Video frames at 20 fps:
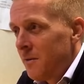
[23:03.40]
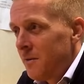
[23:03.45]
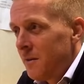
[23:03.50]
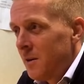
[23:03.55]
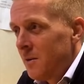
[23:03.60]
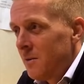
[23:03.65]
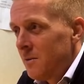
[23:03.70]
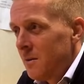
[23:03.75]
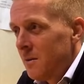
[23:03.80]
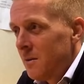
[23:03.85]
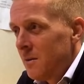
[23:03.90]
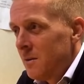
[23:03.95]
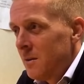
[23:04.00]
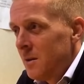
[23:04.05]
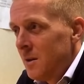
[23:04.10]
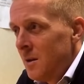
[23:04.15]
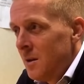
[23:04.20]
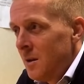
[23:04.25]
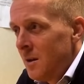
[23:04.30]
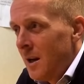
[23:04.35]
I felt
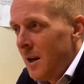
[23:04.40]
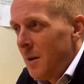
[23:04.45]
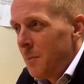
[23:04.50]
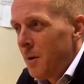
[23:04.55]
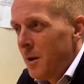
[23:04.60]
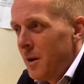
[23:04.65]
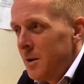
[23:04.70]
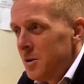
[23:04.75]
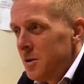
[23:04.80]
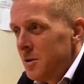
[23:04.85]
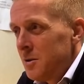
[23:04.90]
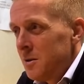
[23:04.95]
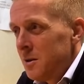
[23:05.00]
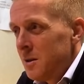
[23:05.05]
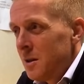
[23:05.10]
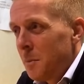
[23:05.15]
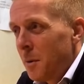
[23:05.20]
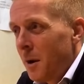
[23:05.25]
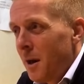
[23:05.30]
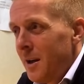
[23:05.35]
apprehension
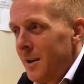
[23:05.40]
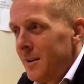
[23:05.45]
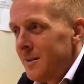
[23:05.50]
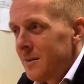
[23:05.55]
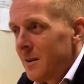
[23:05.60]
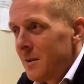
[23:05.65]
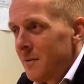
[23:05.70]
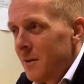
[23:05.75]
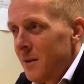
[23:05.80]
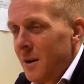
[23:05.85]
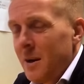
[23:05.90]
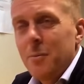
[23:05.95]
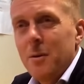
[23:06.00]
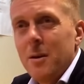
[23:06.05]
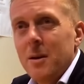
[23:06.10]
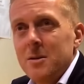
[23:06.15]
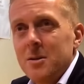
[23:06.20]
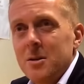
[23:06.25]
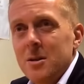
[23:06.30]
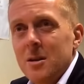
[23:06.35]
in the players and I felt
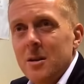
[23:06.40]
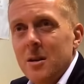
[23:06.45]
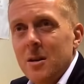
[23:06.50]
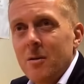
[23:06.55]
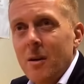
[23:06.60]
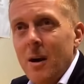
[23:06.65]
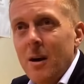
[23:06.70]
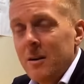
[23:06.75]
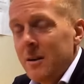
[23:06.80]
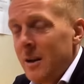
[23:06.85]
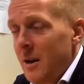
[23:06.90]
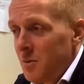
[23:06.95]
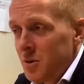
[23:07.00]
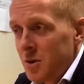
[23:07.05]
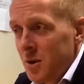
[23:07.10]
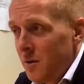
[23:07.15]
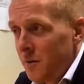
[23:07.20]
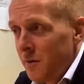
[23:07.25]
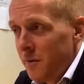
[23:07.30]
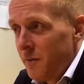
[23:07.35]
apprehension in the crowd. And that was
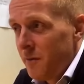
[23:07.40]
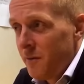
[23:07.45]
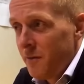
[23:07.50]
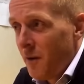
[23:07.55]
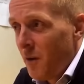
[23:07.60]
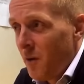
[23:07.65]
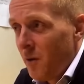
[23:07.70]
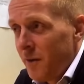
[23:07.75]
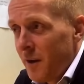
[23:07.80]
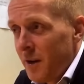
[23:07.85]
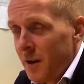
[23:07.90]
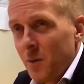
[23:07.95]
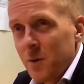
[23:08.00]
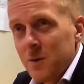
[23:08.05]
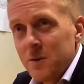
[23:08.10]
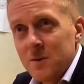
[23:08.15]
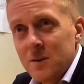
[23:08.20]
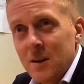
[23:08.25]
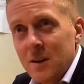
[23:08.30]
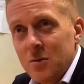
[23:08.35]
no fault of
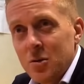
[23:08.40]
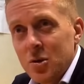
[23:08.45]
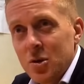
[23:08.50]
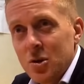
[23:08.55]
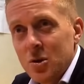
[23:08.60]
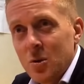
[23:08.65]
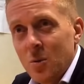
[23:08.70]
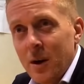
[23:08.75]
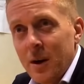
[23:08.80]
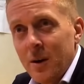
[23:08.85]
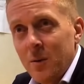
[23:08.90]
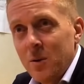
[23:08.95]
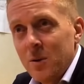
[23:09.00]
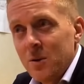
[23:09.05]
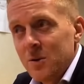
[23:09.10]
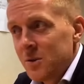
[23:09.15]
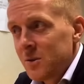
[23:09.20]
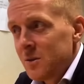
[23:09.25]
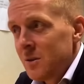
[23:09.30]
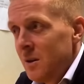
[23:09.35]
anyone's. That was just the way it
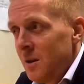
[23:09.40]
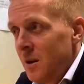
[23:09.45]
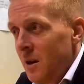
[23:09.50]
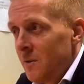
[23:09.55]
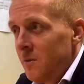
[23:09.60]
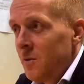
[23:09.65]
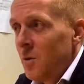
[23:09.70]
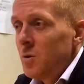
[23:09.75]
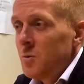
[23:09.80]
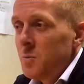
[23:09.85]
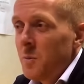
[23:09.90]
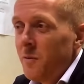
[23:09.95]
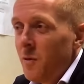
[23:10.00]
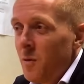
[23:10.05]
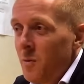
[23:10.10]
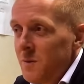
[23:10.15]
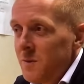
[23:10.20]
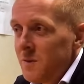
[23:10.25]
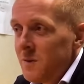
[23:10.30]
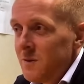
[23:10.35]
was. And of course,
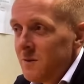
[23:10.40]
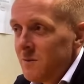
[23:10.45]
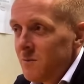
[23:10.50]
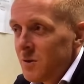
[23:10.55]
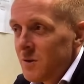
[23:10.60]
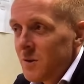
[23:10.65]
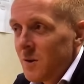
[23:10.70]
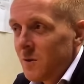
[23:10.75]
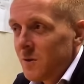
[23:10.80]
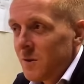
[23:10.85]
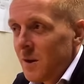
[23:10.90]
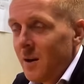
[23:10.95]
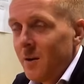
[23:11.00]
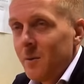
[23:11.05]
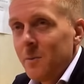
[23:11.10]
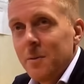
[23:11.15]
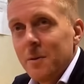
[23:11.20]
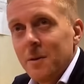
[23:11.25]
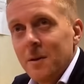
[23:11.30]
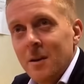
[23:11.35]
performances and results
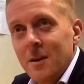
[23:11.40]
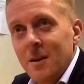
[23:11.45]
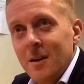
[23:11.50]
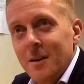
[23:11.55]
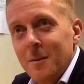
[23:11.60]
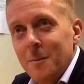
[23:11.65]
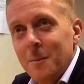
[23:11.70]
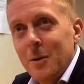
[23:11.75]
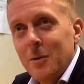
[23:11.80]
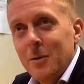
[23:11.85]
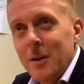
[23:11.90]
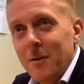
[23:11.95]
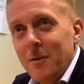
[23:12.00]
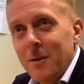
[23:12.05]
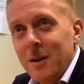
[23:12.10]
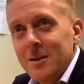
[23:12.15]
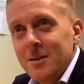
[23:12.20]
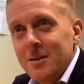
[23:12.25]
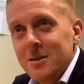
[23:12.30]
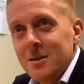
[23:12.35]
help build that
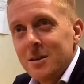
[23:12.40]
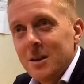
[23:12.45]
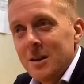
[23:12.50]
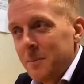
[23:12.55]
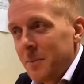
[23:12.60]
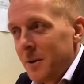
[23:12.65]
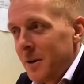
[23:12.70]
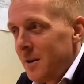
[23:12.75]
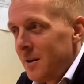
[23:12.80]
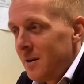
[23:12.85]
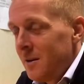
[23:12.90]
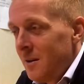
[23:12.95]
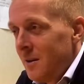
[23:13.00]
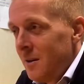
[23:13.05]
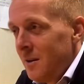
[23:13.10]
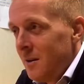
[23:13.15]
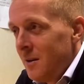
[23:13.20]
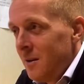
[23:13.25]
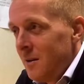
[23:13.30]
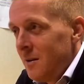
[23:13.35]
relationship. But
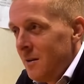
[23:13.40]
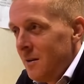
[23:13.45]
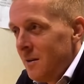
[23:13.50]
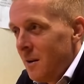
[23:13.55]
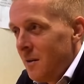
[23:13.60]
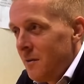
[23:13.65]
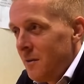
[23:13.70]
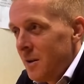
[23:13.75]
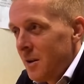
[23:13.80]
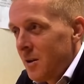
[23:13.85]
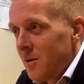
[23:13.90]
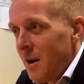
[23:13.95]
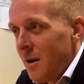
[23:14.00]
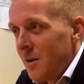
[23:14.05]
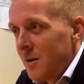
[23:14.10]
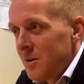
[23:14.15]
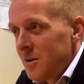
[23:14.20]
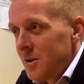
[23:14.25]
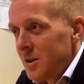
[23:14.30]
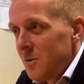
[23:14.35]
I think the
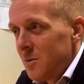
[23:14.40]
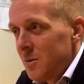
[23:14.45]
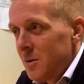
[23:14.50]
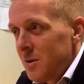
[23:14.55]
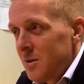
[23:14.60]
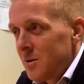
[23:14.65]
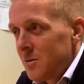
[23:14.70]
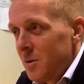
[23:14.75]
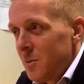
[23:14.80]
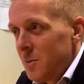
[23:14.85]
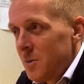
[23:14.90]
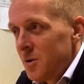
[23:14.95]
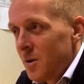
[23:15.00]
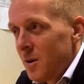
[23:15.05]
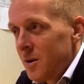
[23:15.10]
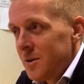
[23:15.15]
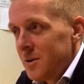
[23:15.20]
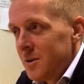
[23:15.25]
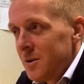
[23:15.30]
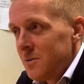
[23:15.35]
crowd can see what this group are
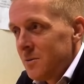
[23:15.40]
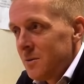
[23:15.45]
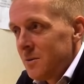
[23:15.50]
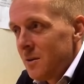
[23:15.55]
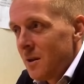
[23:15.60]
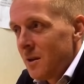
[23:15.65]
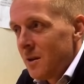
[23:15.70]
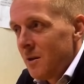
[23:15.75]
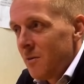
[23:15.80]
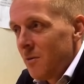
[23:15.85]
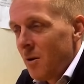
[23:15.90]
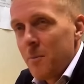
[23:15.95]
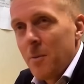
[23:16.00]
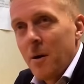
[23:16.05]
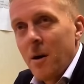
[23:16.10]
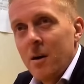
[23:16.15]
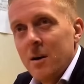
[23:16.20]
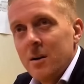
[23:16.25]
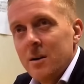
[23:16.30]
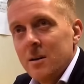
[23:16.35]
trying to do and they're right
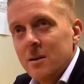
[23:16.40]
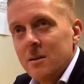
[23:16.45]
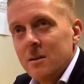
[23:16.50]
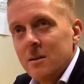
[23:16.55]
behind it.